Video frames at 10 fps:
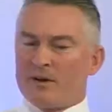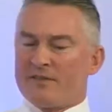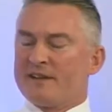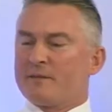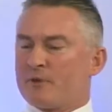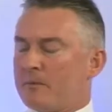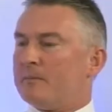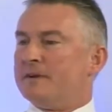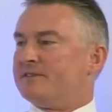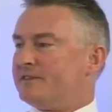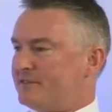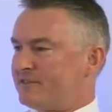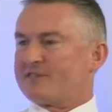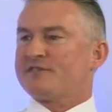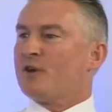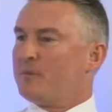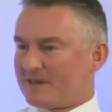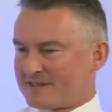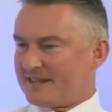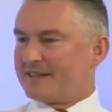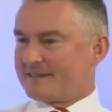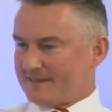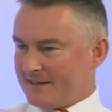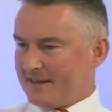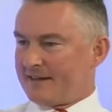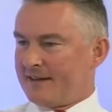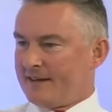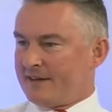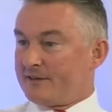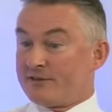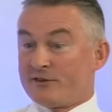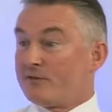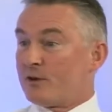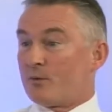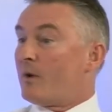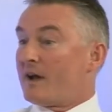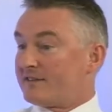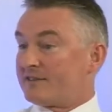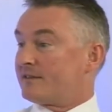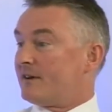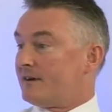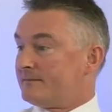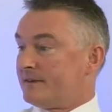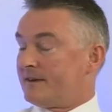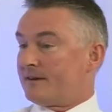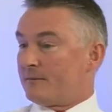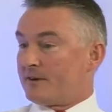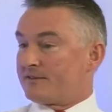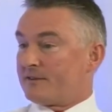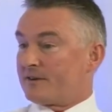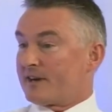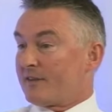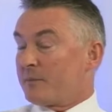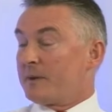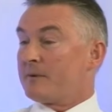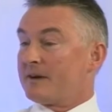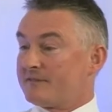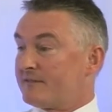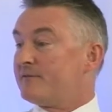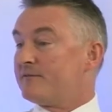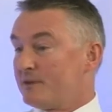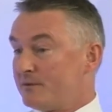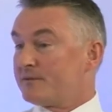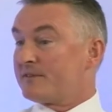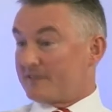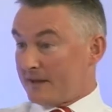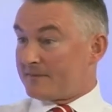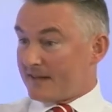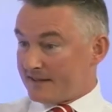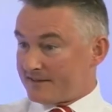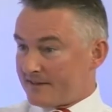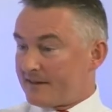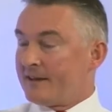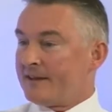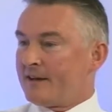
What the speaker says: I think the problem is you just get so much data today, you just don't know where to start and where to look. And other people have different views of the same data.